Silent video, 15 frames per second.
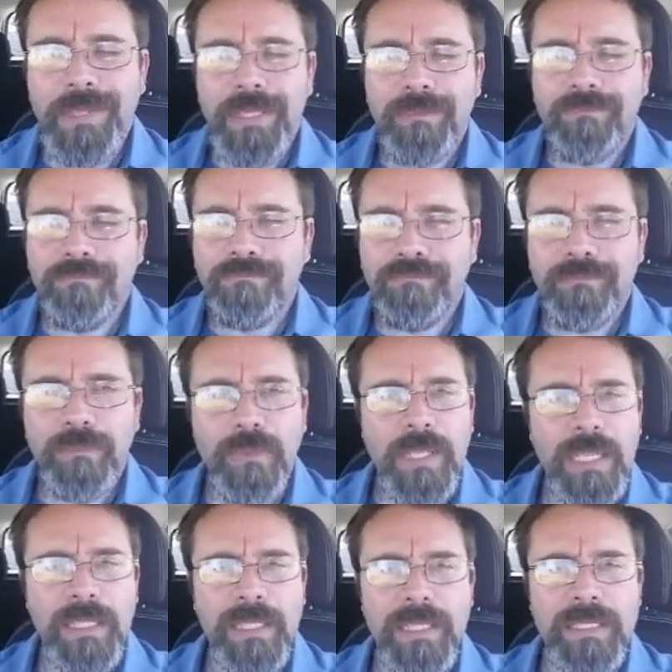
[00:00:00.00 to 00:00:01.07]
probably
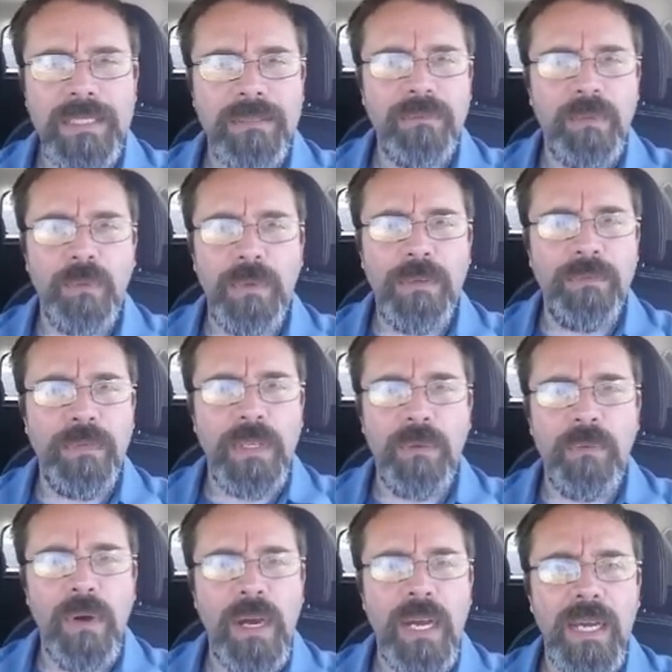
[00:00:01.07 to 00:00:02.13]
at least 3
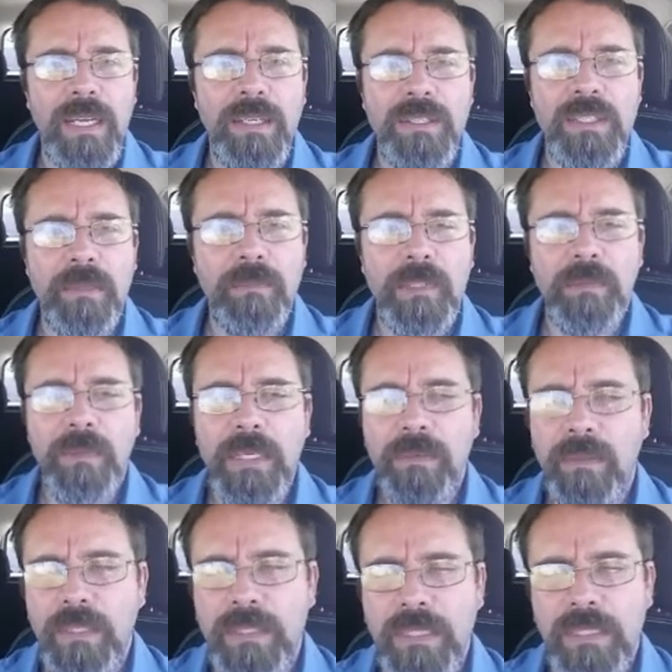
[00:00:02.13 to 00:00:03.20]
feet wide or something,
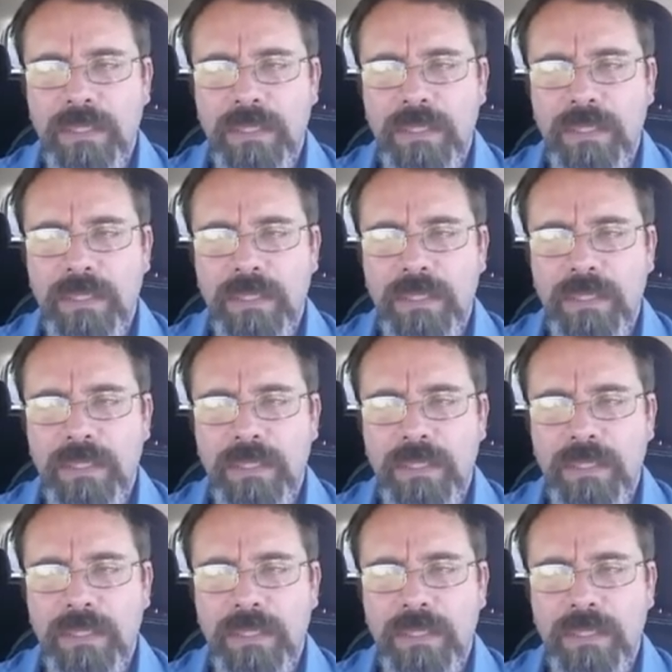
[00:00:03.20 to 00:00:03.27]
whatever.